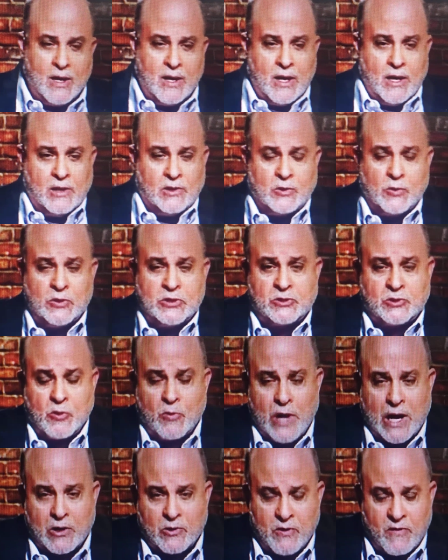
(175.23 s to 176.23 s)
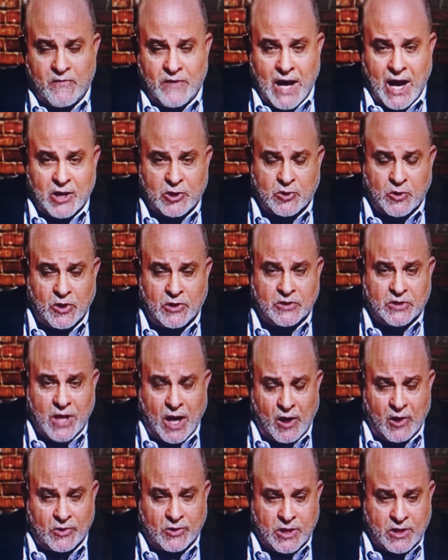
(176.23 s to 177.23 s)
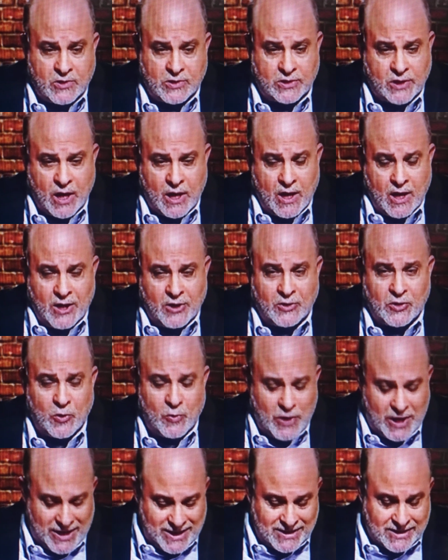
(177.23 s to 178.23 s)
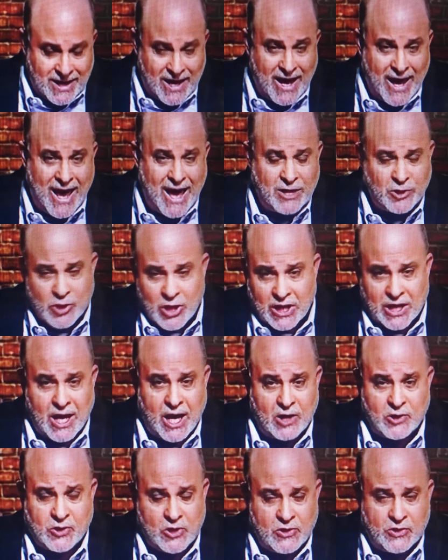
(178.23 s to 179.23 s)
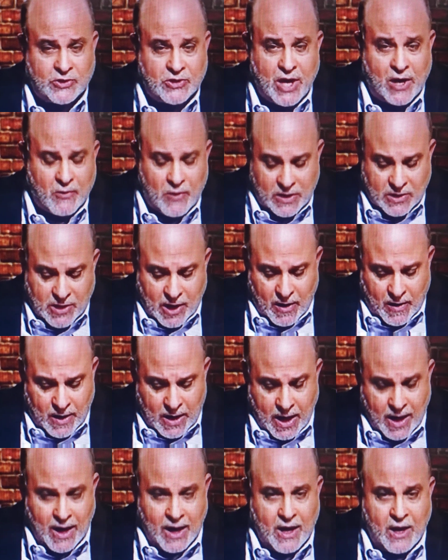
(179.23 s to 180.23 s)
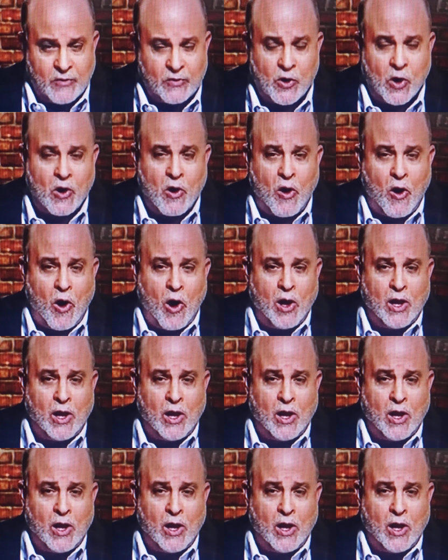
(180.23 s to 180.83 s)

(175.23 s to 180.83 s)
to his Director of National Intelligence to his Education Secretary, they're all